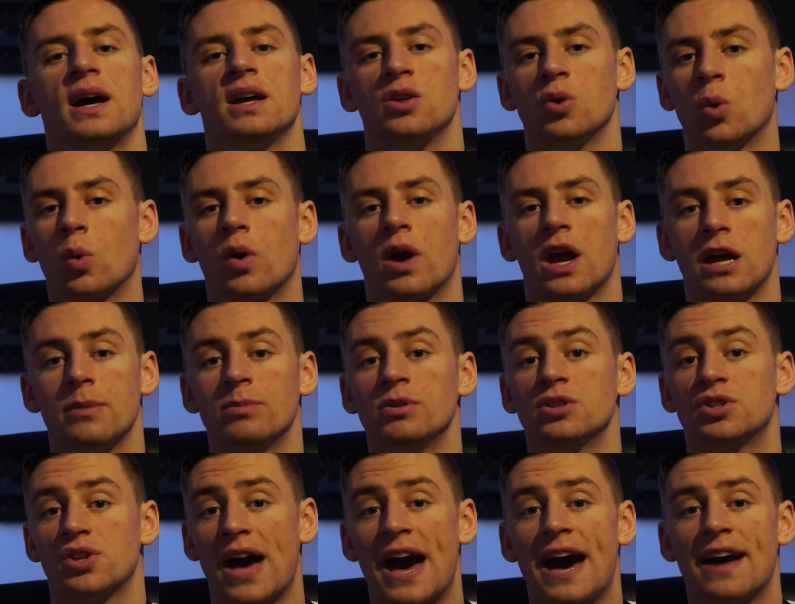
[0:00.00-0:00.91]
you are able
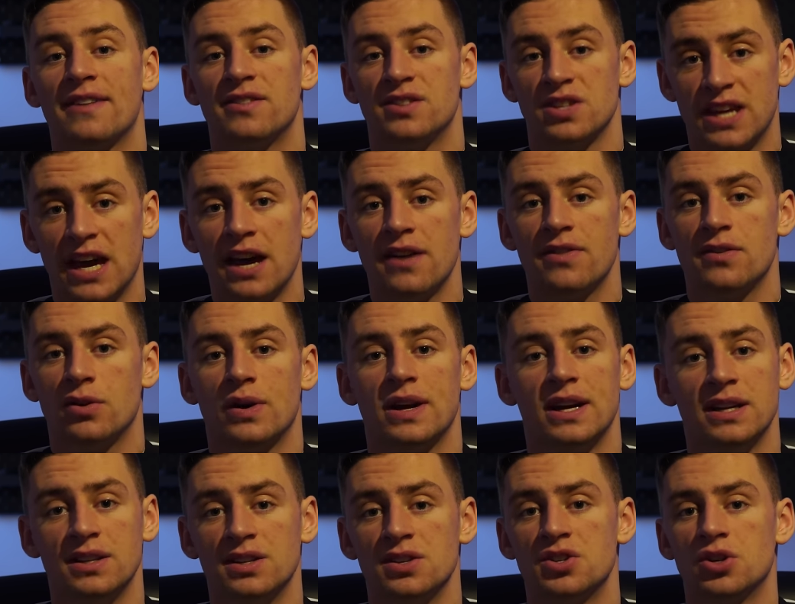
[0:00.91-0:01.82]
to add together
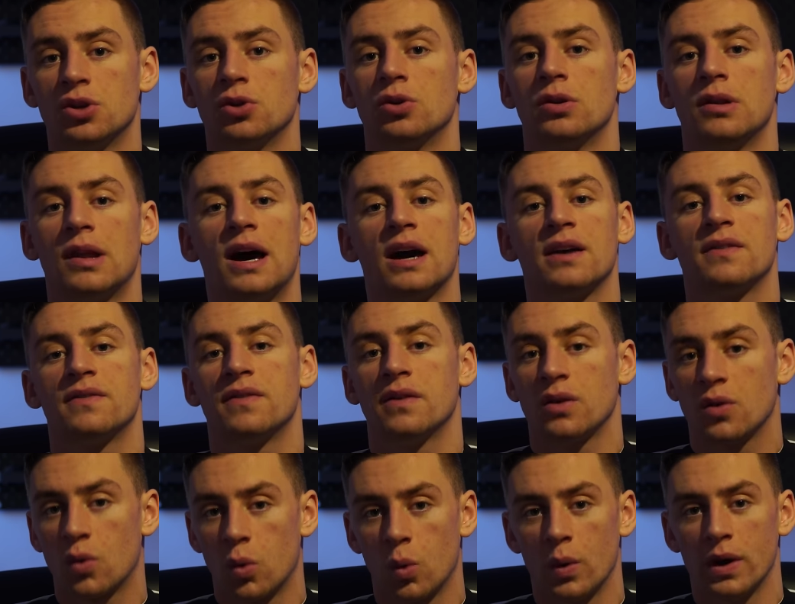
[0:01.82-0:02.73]
into your life and
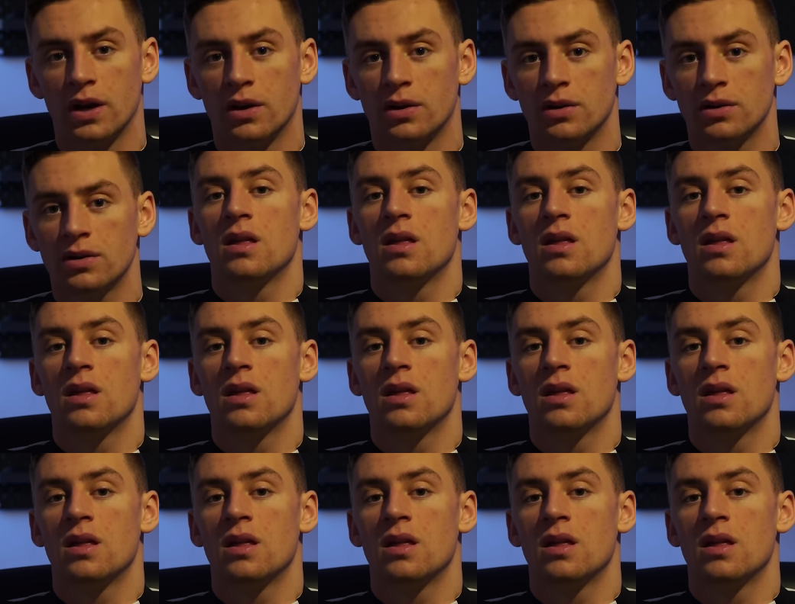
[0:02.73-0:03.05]
career,